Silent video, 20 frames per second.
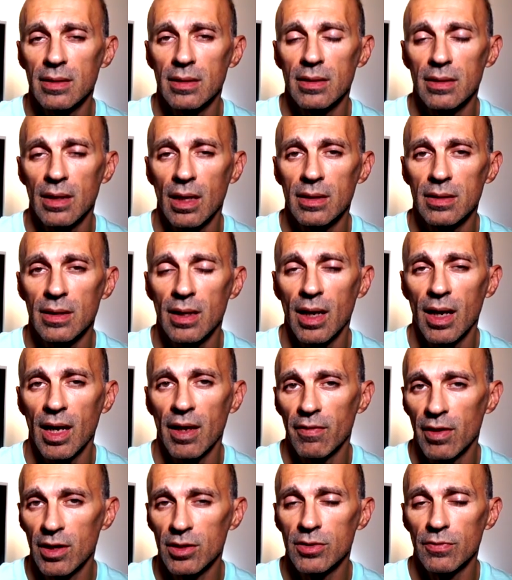than the
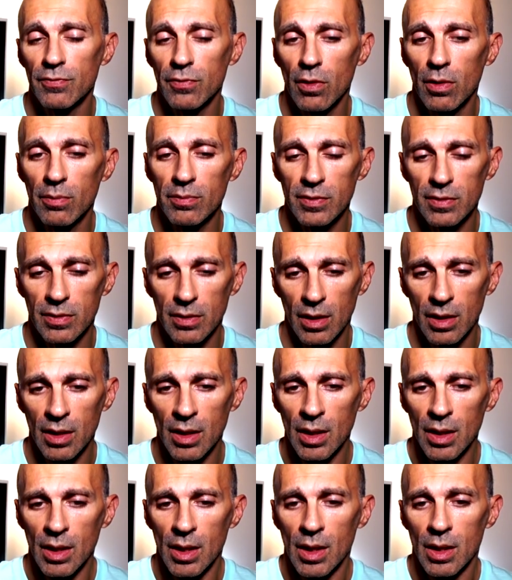average foams,
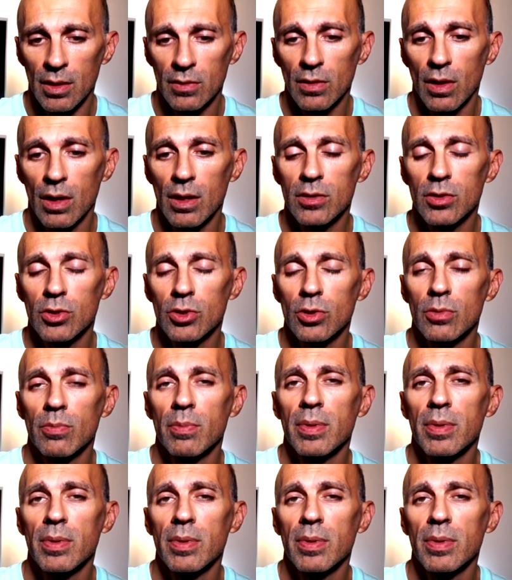so it should